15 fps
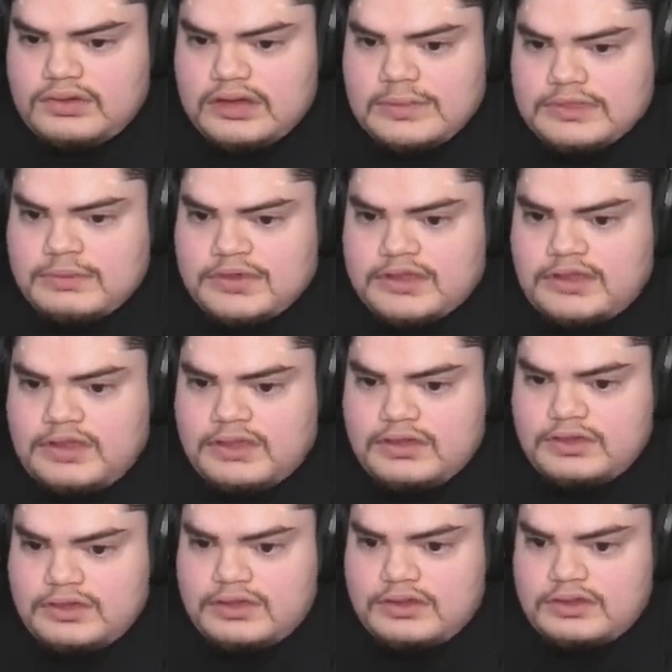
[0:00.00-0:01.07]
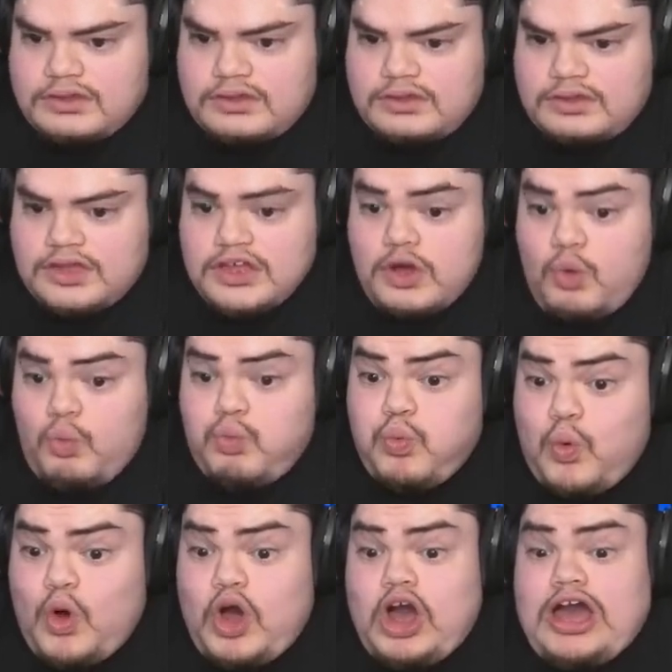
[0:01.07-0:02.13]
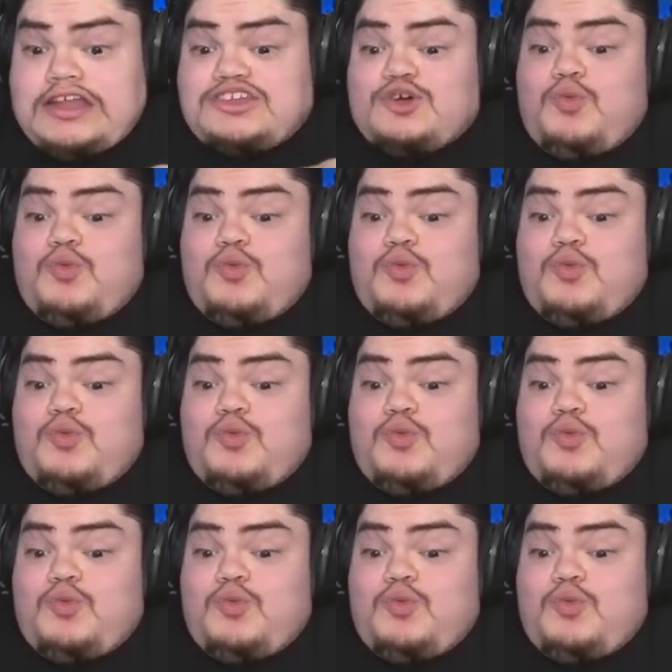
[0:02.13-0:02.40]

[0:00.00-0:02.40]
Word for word: Up the middle. What